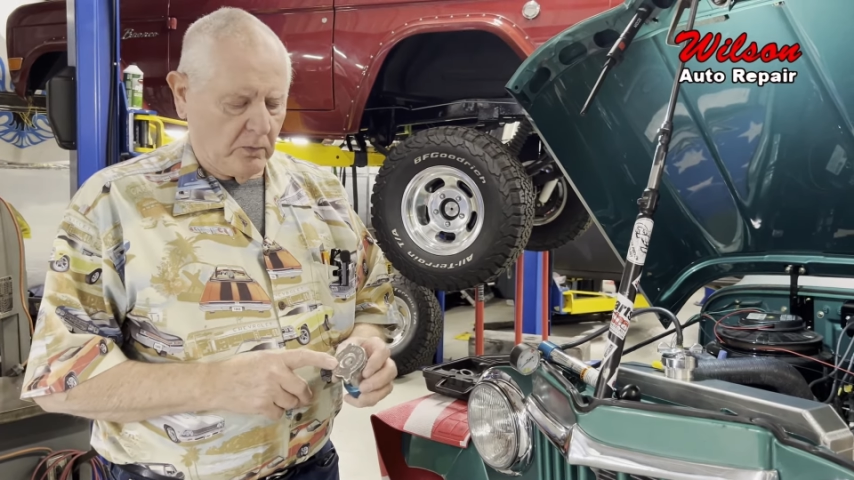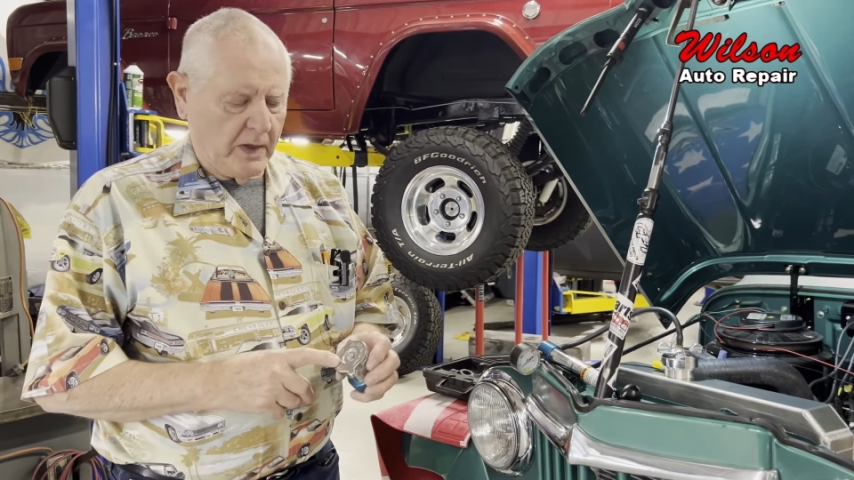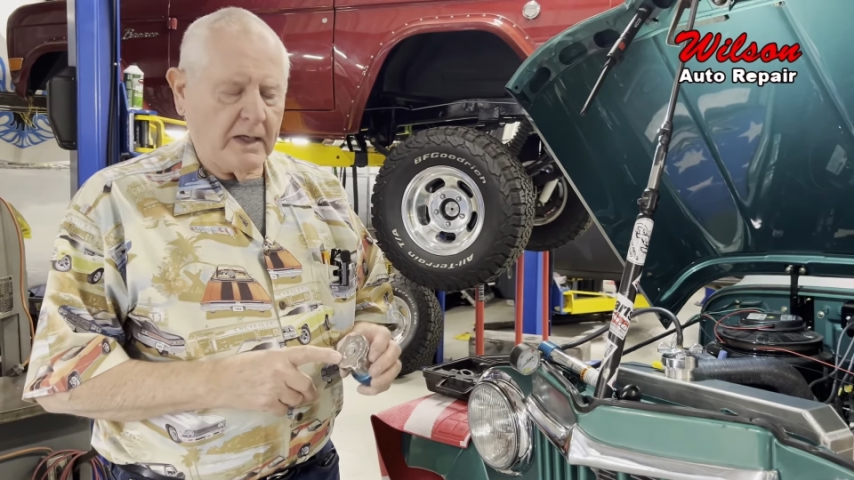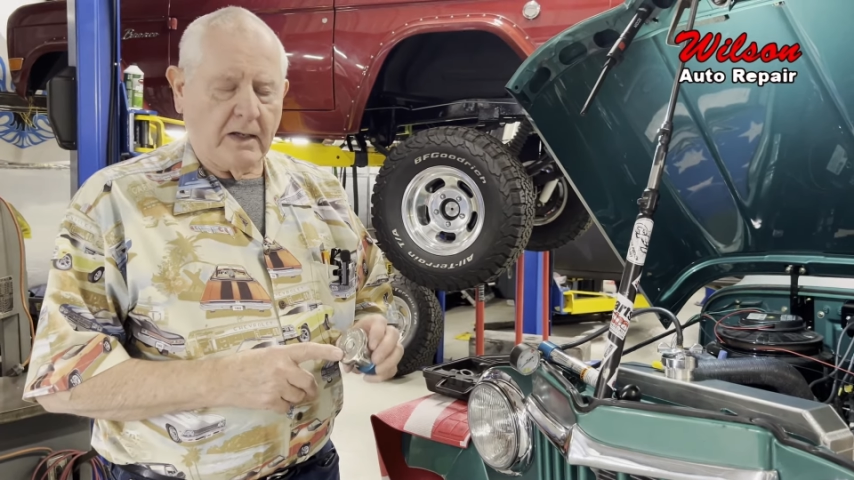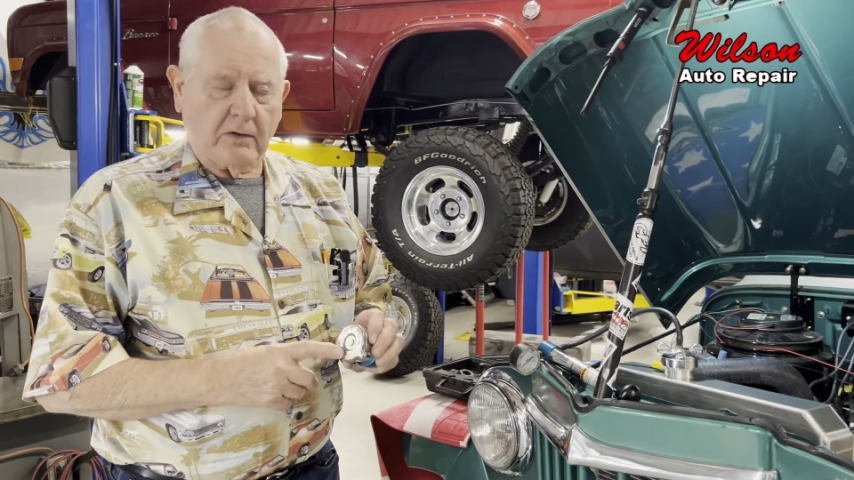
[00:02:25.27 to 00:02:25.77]

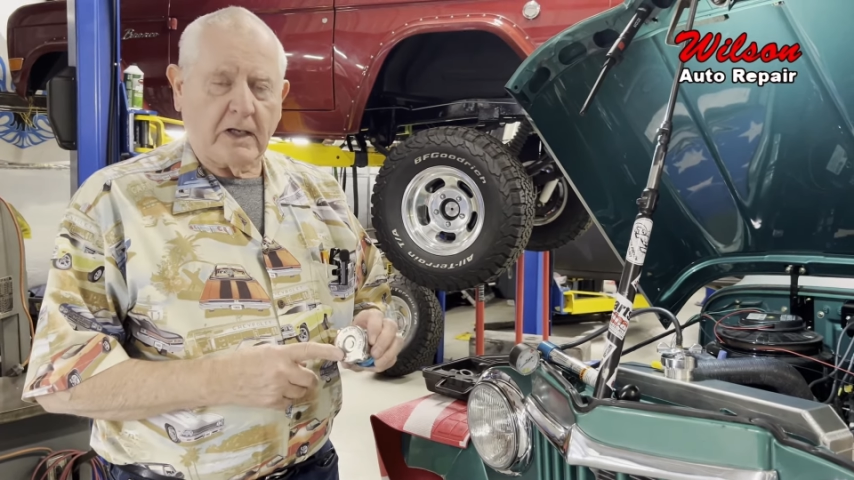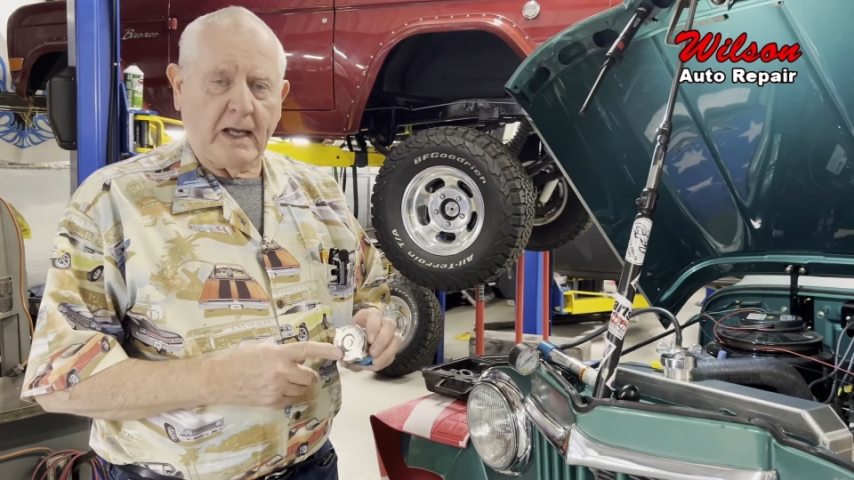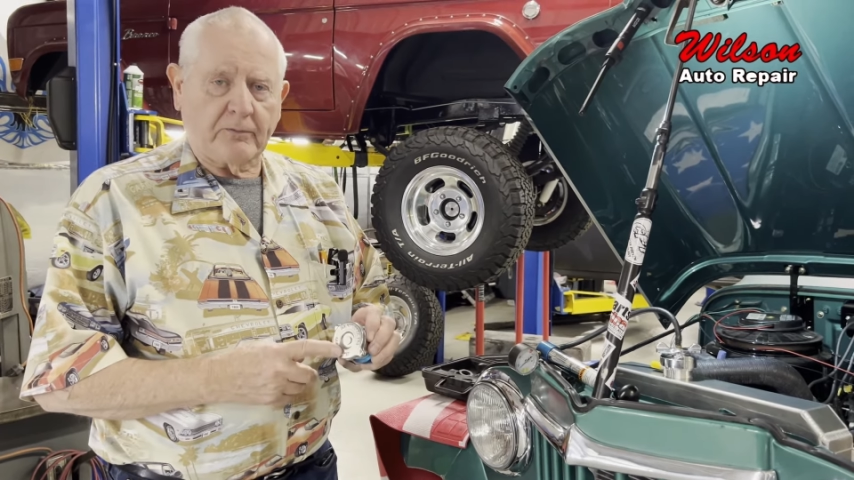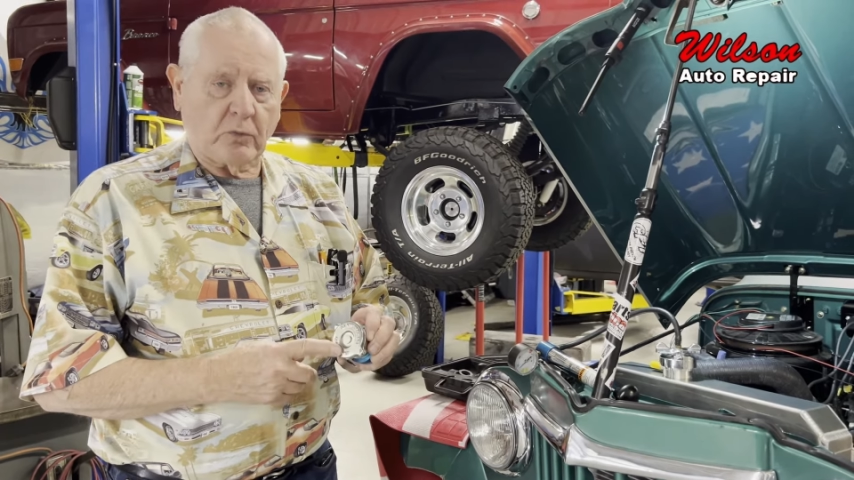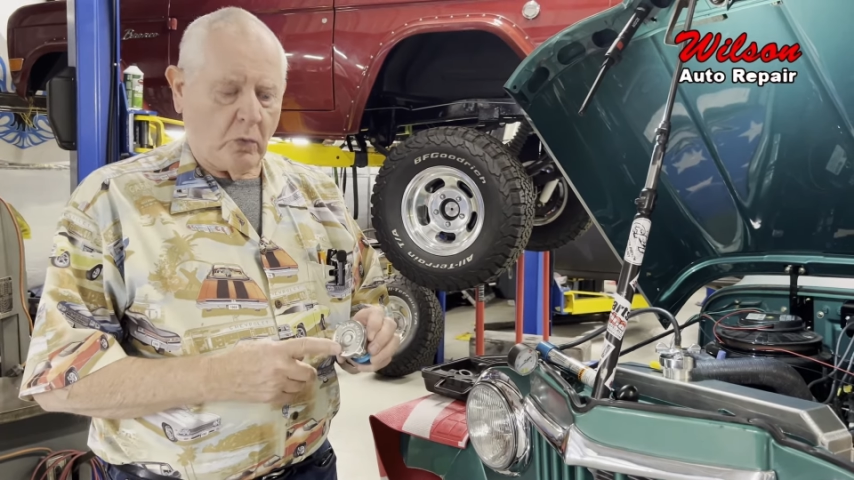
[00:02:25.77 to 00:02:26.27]
radiator
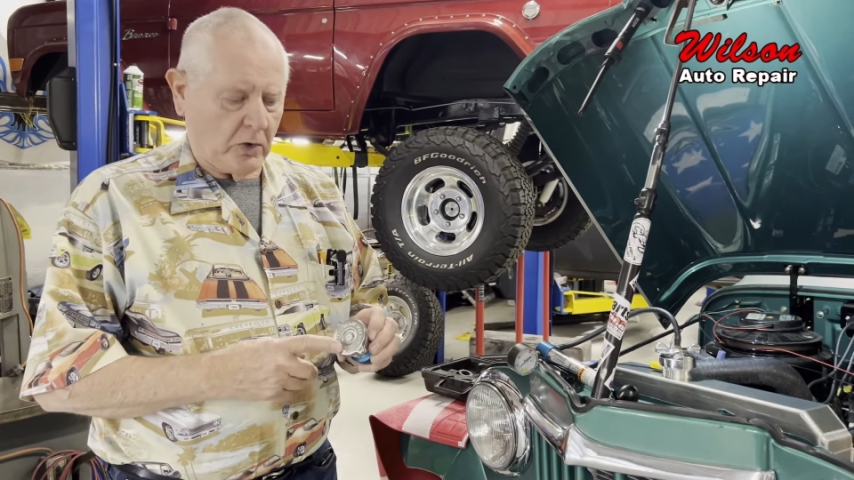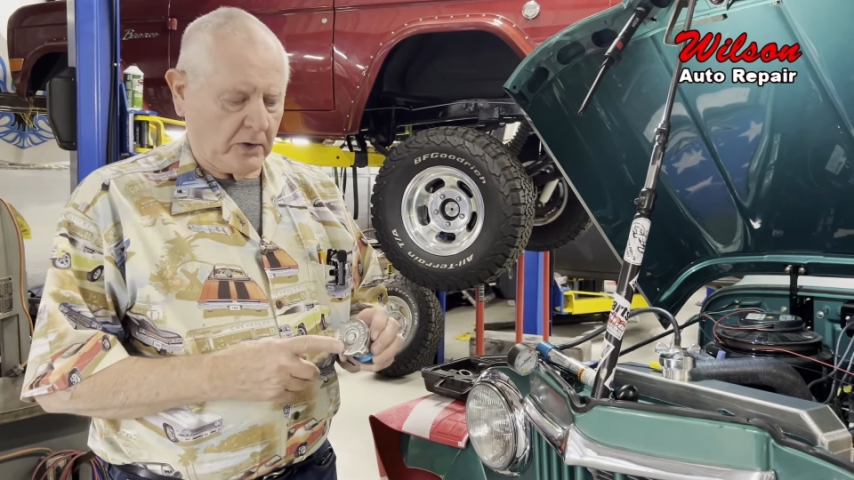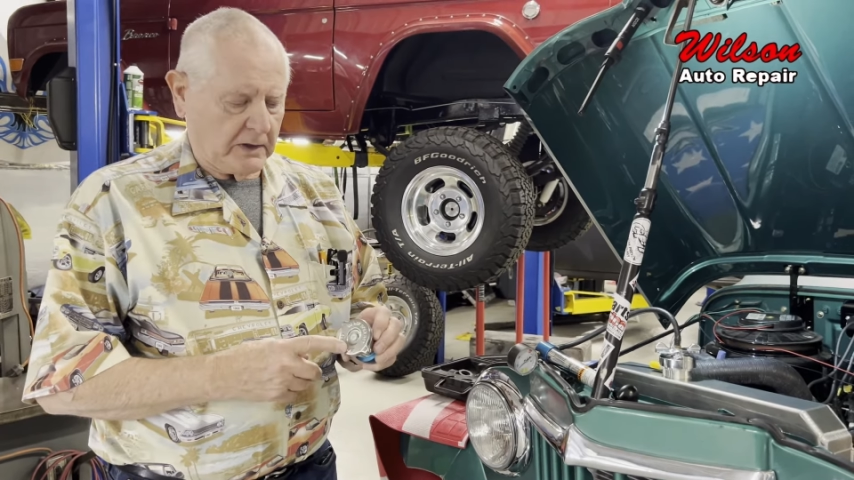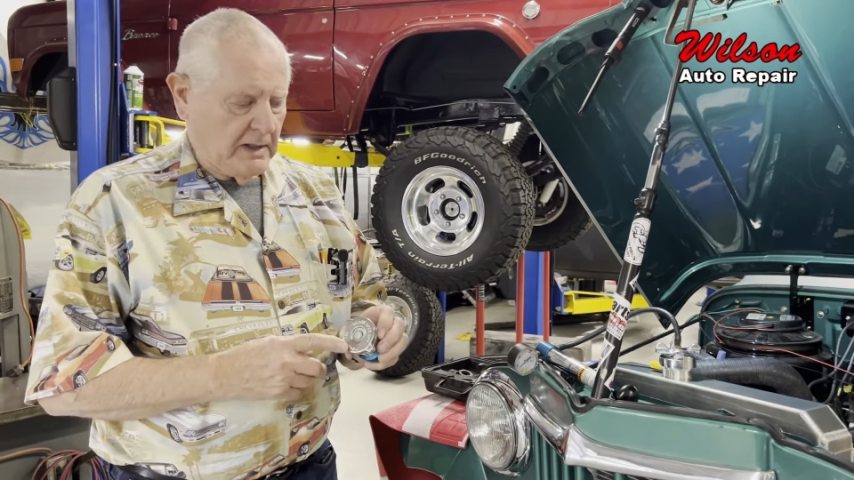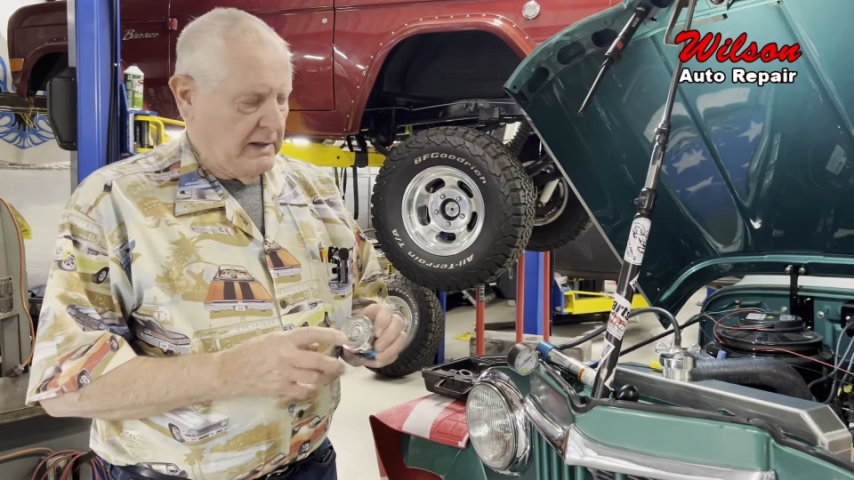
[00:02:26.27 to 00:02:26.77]
caps work